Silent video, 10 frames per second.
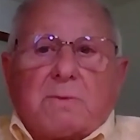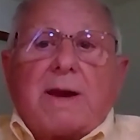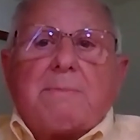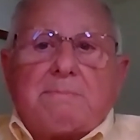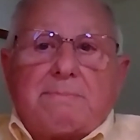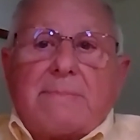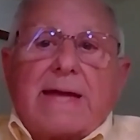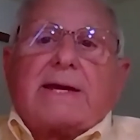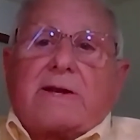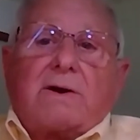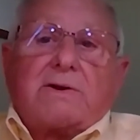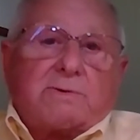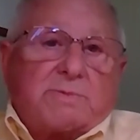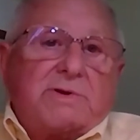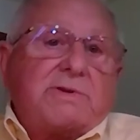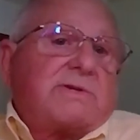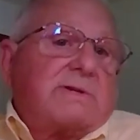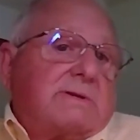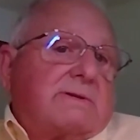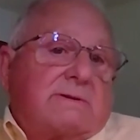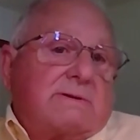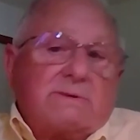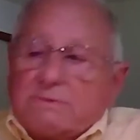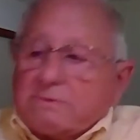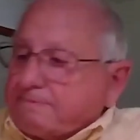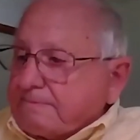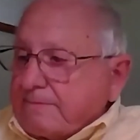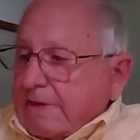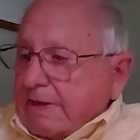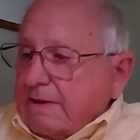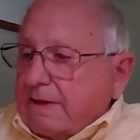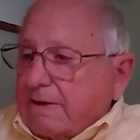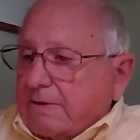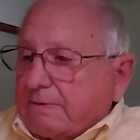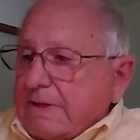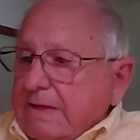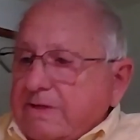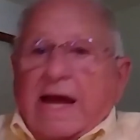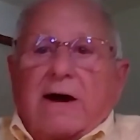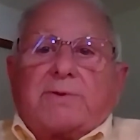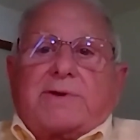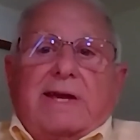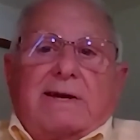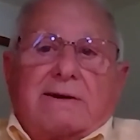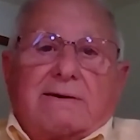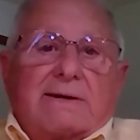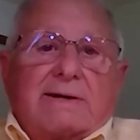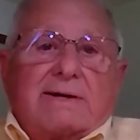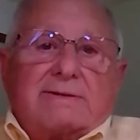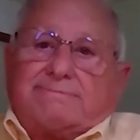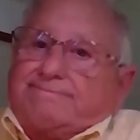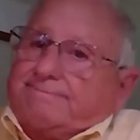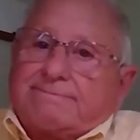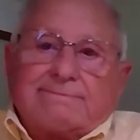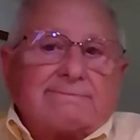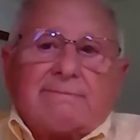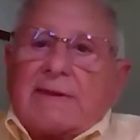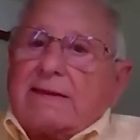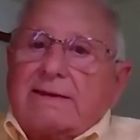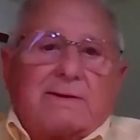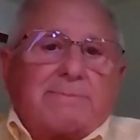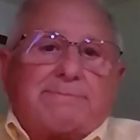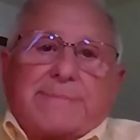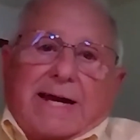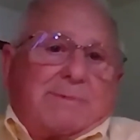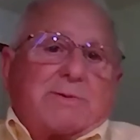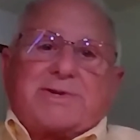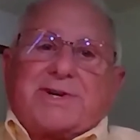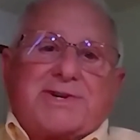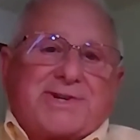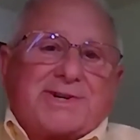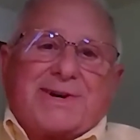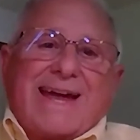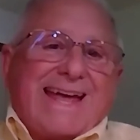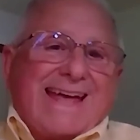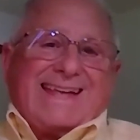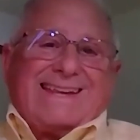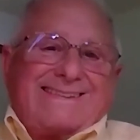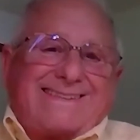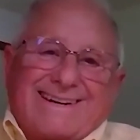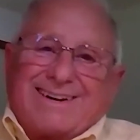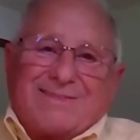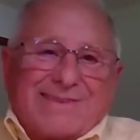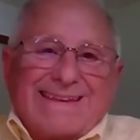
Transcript: if you want to make a contribution to healthcare, become a researcher and